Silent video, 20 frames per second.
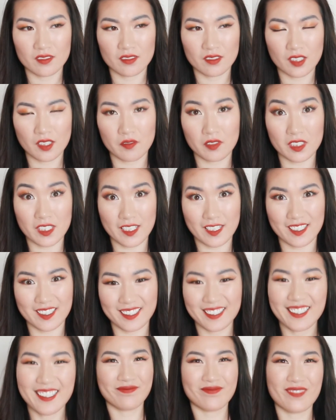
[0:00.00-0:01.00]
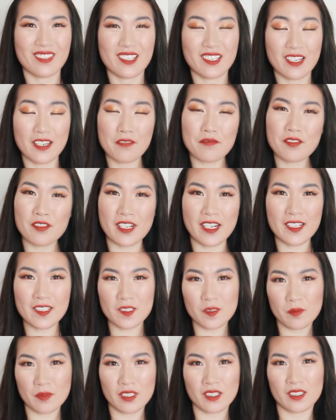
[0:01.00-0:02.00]
give or take. If you
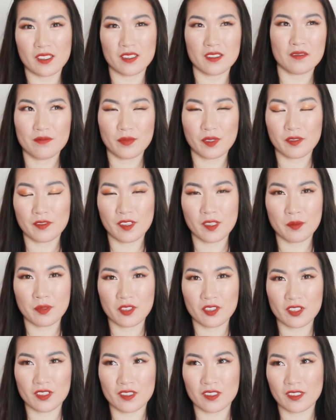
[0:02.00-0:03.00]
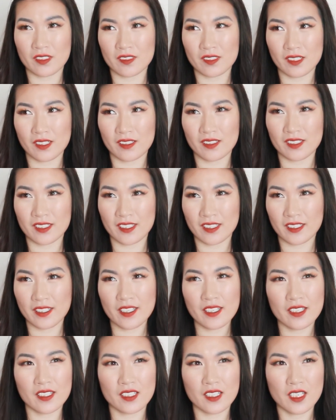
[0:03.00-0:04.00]
ask me before I purchased this thing, I was like,
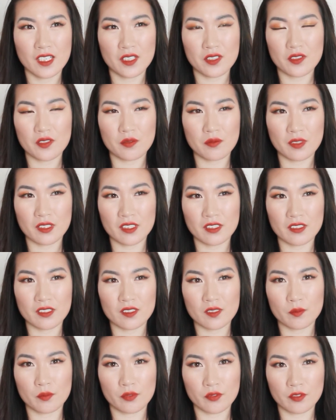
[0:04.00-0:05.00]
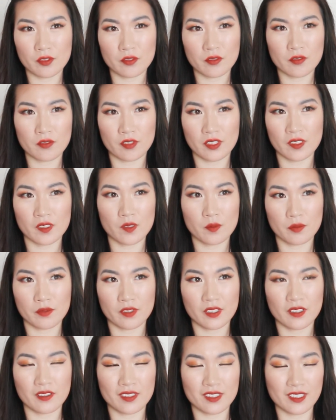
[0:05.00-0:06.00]
hey, do you want this blow dry
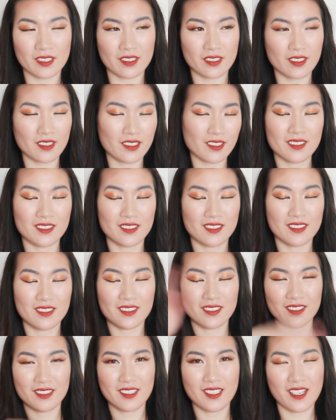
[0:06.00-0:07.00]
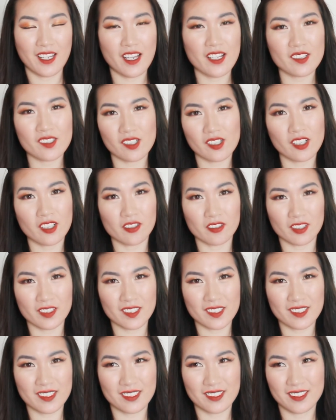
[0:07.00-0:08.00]
spray? I was like, oh, it's a
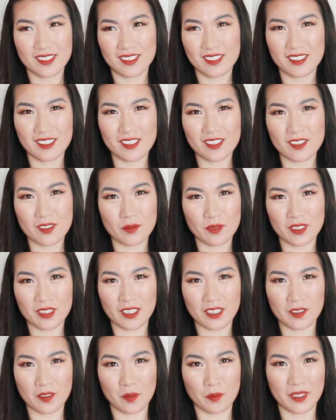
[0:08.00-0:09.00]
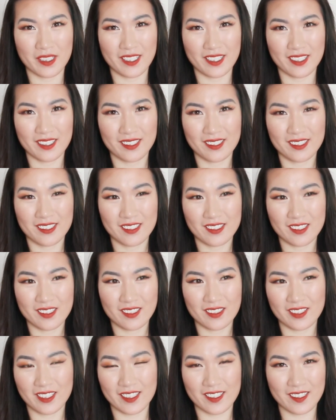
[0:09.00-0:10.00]
hoax. They just want to get your money.
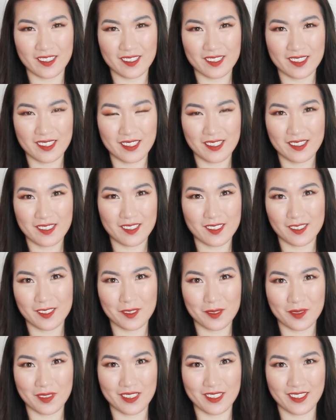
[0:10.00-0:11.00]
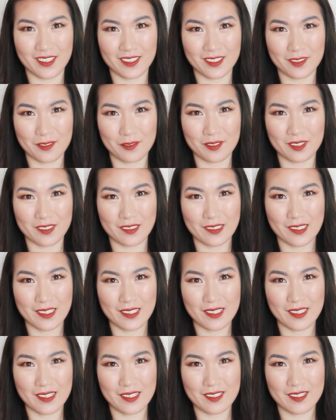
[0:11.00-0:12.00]
Look at this, $33 for
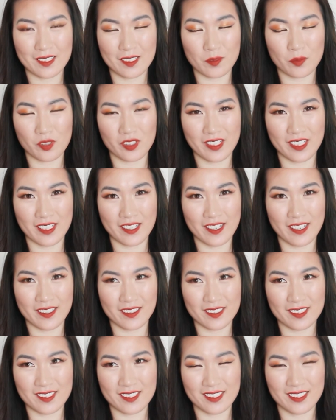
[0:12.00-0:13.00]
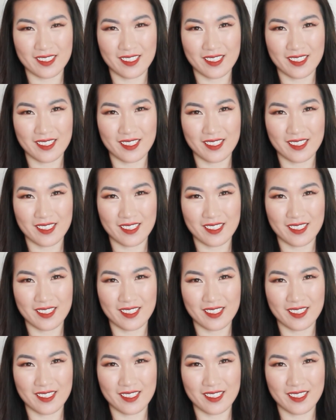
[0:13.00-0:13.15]
6.8 ounce.